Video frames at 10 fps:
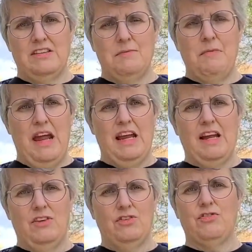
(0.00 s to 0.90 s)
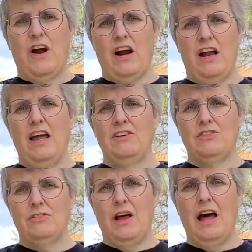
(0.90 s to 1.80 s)
to make as far
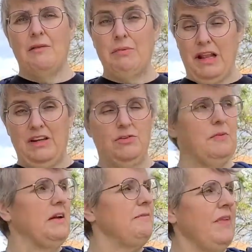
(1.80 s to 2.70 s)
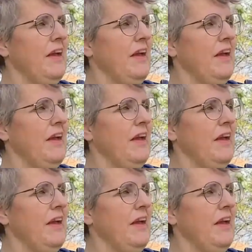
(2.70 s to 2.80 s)
as placement?